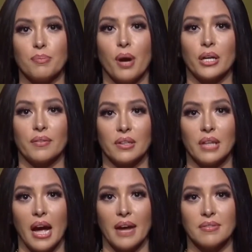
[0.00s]
part of their
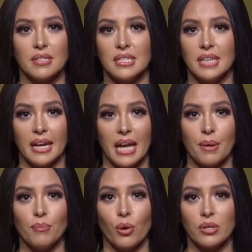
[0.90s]
lives to
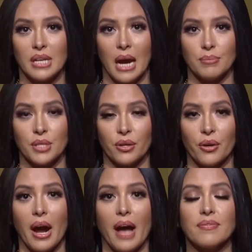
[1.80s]
dedicate more time to their
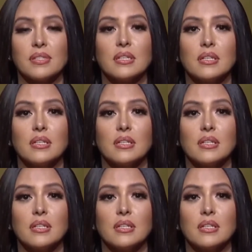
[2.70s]
craft.